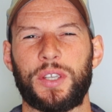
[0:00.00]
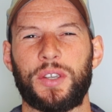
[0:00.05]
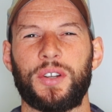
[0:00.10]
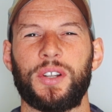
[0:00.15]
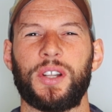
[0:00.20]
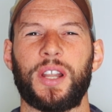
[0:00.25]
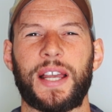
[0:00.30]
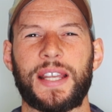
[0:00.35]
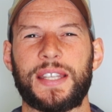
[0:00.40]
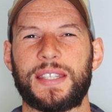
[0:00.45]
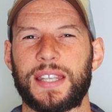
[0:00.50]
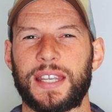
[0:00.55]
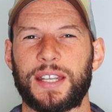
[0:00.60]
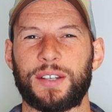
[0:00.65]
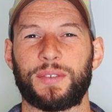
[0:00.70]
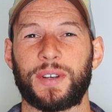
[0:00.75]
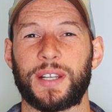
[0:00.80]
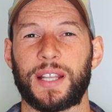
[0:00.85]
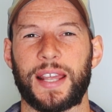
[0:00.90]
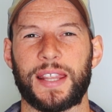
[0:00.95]

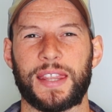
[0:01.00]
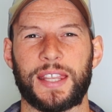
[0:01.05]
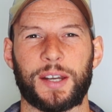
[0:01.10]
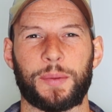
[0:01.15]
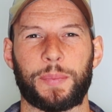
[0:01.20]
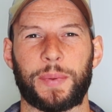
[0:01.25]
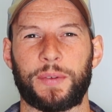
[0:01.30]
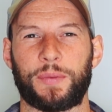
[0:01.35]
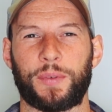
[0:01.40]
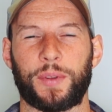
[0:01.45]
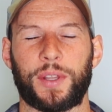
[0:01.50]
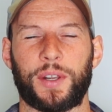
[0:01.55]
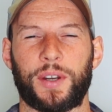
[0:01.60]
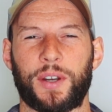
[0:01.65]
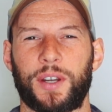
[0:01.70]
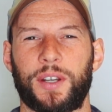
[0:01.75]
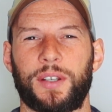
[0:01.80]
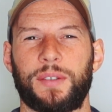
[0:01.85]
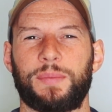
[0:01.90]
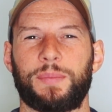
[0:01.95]
utilizing red light therapy for
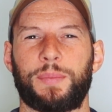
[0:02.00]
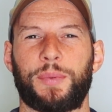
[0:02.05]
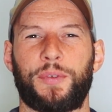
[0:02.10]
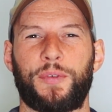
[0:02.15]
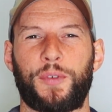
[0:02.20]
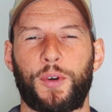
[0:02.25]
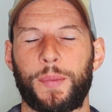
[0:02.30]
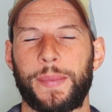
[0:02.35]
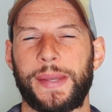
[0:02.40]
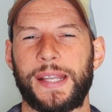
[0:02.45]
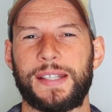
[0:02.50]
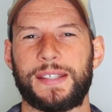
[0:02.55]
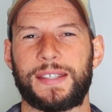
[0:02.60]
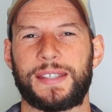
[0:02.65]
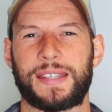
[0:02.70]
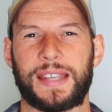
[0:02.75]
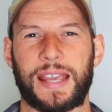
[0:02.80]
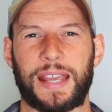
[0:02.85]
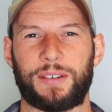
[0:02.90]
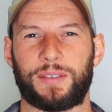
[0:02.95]
their own
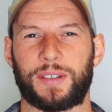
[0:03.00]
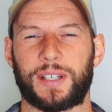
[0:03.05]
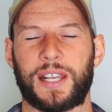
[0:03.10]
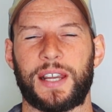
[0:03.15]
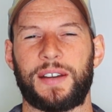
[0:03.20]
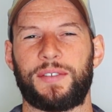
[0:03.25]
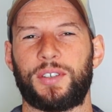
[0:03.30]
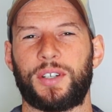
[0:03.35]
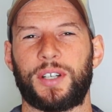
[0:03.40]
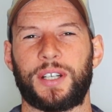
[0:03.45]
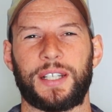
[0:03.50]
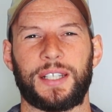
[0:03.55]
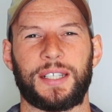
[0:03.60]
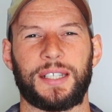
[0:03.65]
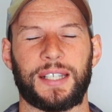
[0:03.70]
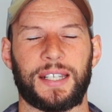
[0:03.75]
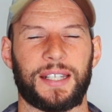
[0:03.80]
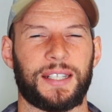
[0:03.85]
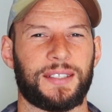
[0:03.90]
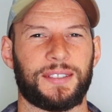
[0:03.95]
performance and recovery,
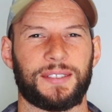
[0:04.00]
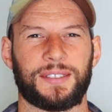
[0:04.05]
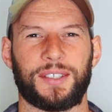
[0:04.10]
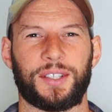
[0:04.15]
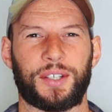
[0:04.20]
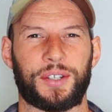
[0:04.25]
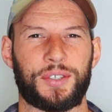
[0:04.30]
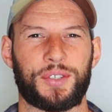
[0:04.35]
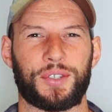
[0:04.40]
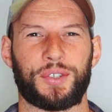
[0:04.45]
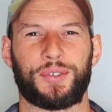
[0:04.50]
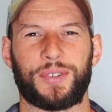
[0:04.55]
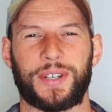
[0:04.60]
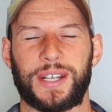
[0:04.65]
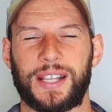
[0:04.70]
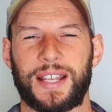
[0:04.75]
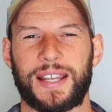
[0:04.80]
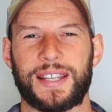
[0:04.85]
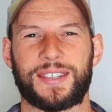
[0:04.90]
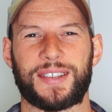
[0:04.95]
and soon
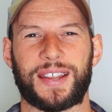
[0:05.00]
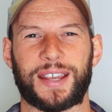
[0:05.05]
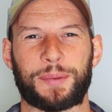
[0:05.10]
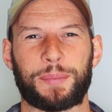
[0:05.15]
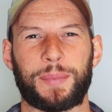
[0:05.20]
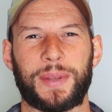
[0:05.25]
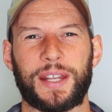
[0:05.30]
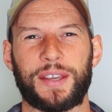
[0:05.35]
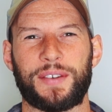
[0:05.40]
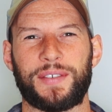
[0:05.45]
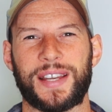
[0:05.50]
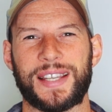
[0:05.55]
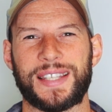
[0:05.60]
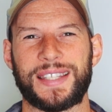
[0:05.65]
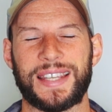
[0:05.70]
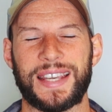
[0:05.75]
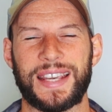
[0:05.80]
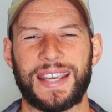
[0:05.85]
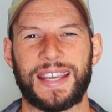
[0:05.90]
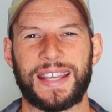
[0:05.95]
realized, like many of
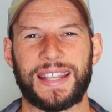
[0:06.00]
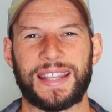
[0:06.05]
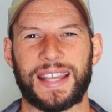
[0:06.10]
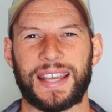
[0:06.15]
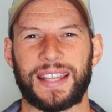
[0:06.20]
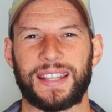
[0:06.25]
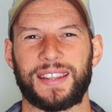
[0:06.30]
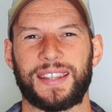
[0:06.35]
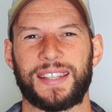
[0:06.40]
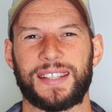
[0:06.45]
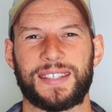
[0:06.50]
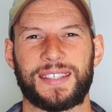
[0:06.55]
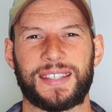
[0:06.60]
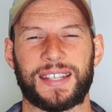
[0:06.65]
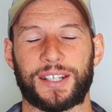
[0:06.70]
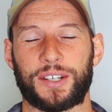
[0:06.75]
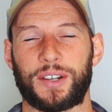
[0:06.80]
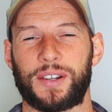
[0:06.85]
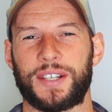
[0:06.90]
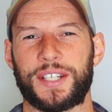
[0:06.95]
us, that this
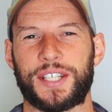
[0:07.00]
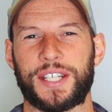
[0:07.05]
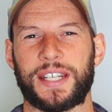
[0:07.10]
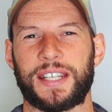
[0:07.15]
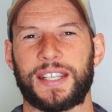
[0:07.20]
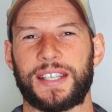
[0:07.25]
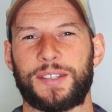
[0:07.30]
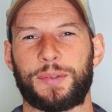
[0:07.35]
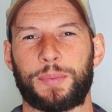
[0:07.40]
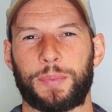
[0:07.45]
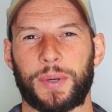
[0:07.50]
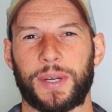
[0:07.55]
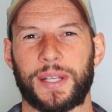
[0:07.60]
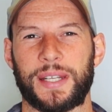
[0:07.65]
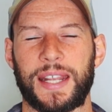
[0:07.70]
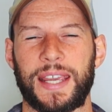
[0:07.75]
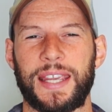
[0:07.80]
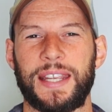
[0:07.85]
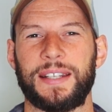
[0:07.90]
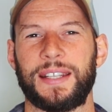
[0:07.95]
technology is pretty
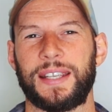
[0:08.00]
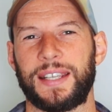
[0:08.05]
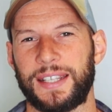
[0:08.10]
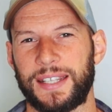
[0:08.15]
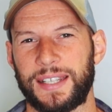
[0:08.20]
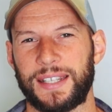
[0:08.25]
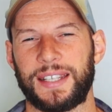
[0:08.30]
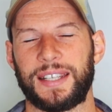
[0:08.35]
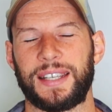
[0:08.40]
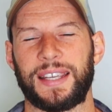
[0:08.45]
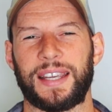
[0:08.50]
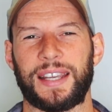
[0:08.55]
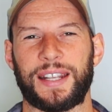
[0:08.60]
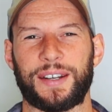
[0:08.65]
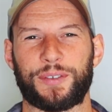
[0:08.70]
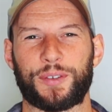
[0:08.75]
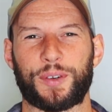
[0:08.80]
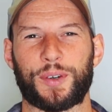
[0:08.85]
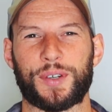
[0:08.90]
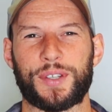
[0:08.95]
neat.
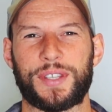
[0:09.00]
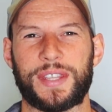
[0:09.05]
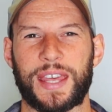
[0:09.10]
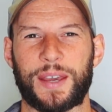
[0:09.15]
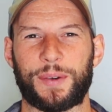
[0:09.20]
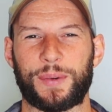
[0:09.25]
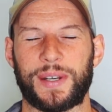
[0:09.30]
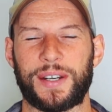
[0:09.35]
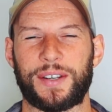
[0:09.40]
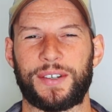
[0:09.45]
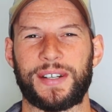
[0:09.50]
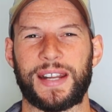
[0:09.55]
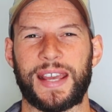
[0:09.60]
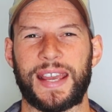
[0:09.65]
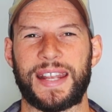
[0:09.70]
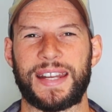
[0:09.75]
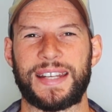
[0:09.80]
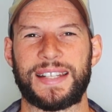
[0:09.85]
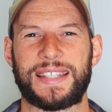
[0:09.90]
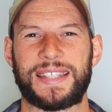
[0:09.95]
And of course they went on
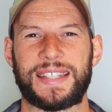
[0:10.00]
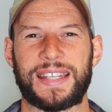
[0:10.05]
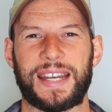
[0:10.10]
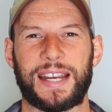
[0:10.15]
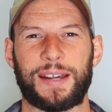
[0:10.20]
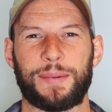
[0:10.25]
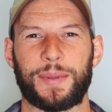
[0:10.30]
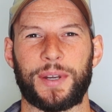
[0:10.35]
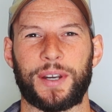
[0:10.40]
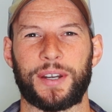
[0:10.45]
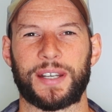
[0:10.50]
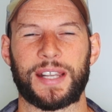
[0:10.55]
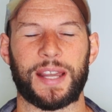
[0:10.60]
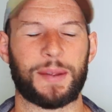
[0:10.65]
and set up their own